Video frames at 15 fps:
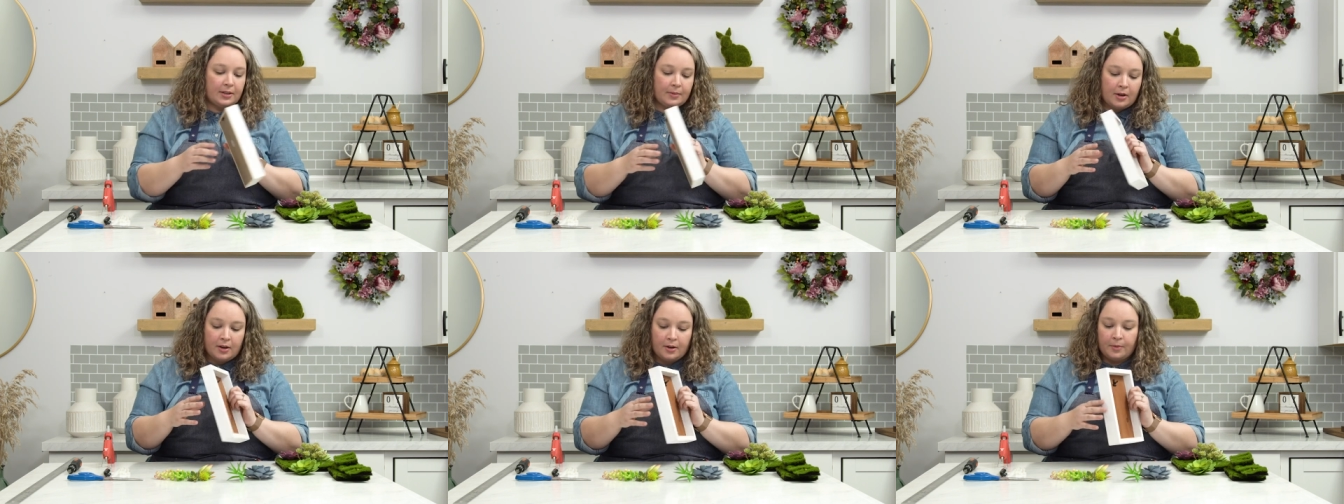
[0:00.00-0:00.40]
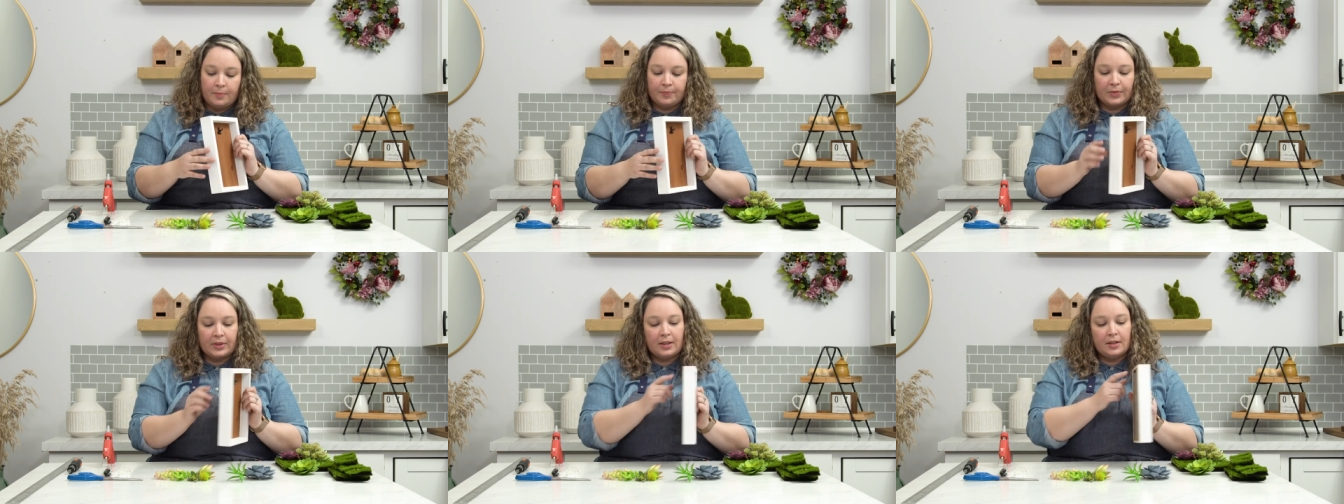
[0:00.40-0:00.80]

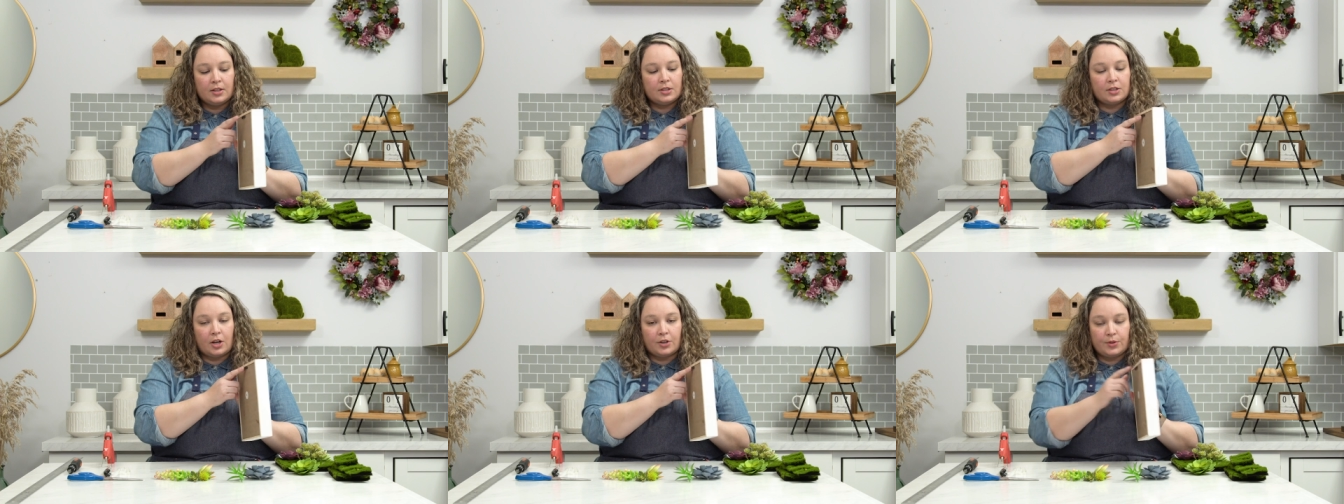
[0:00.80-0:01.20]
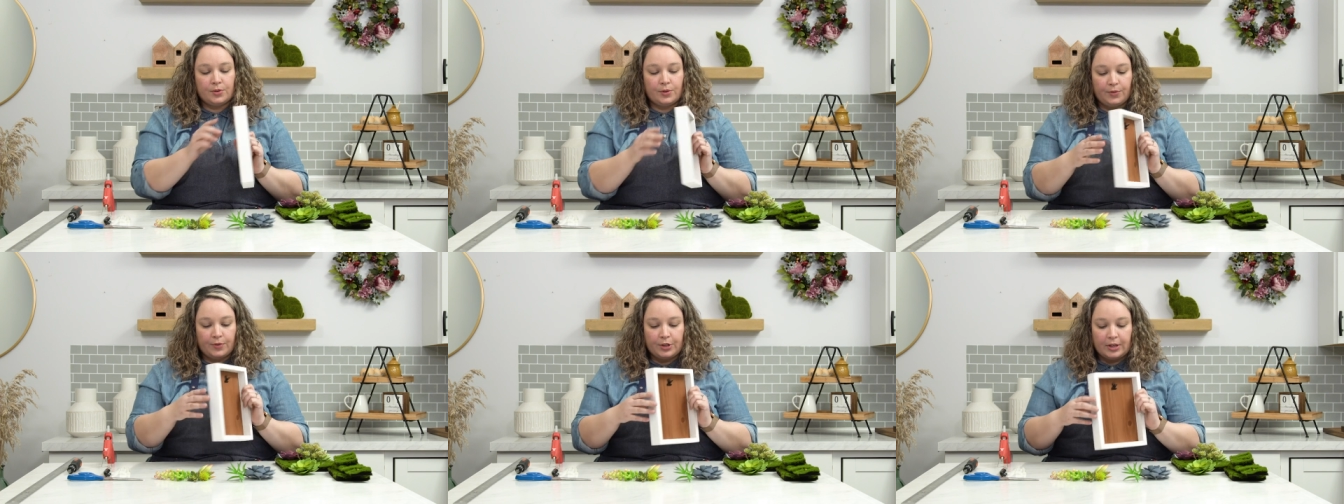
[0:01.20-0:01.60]
um,
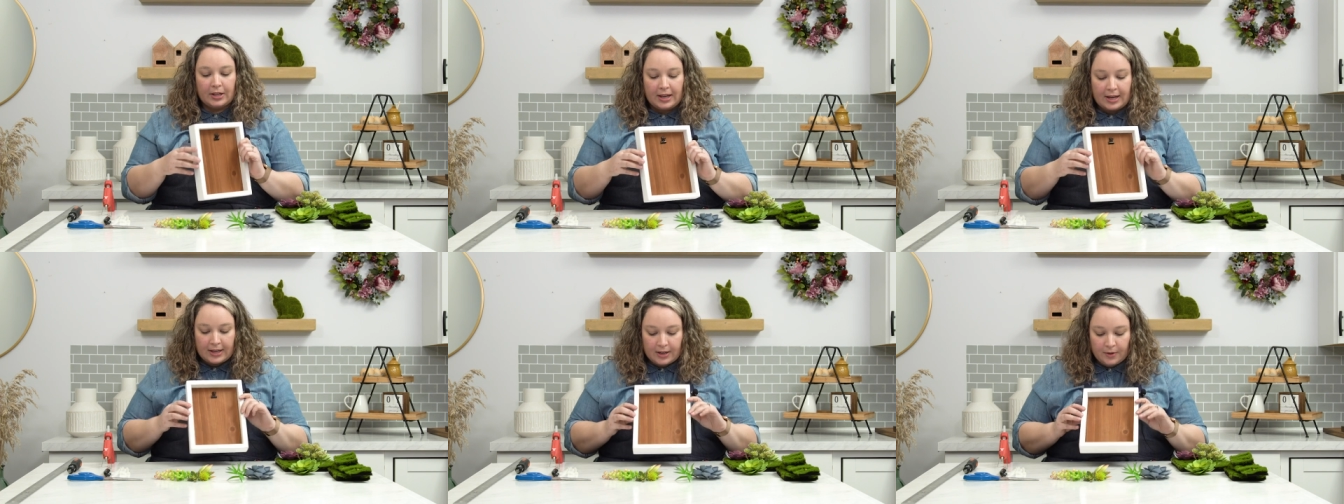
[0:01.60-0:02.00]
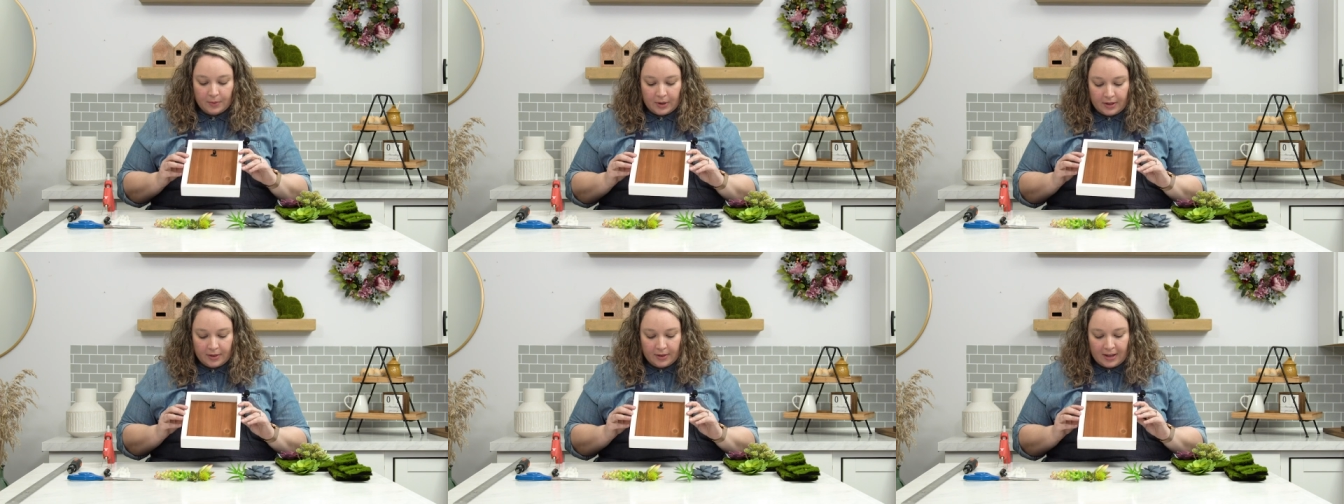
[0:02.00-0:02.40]
sawtooth for you to hang it
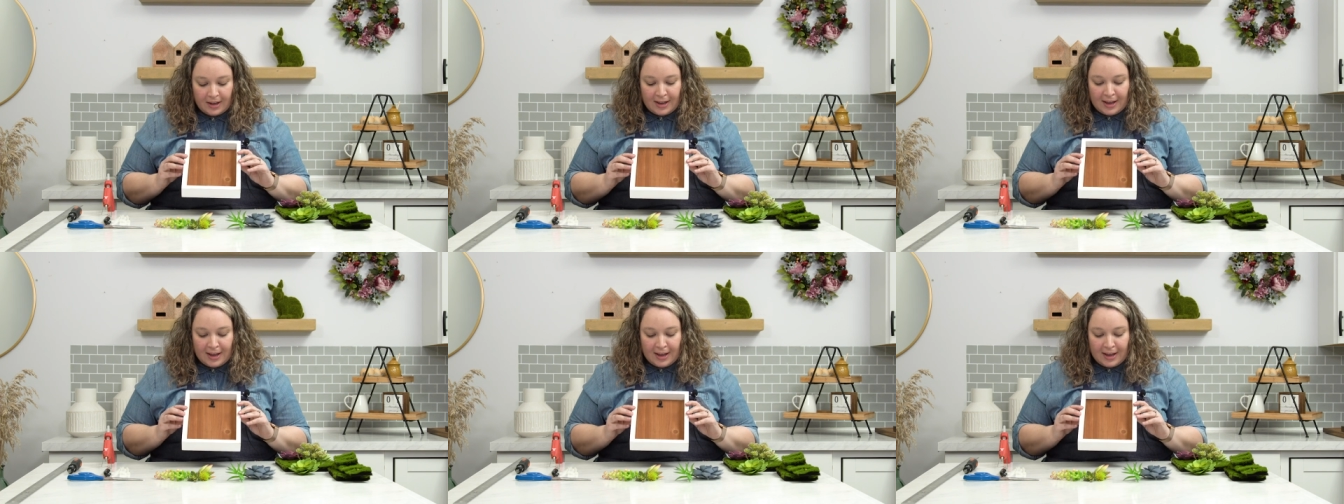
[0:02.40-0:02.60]
with.